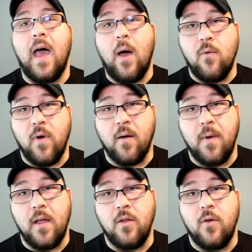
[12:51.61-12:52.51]
I would
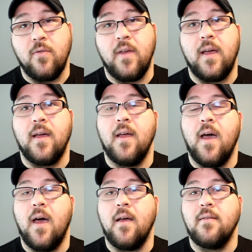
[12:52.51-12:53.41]
recommend using
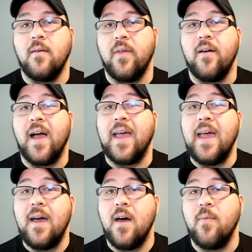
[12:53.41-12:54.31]
something like
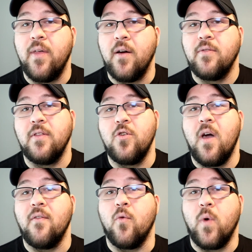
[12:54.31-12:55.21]
GitHub though, so that you
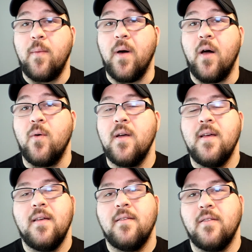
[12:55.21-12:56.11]
have a repo,
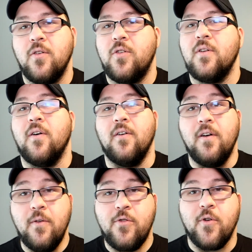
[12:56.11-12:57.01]
so that you don't
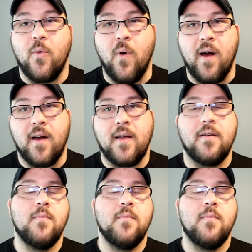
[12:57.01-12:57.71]
lose your work.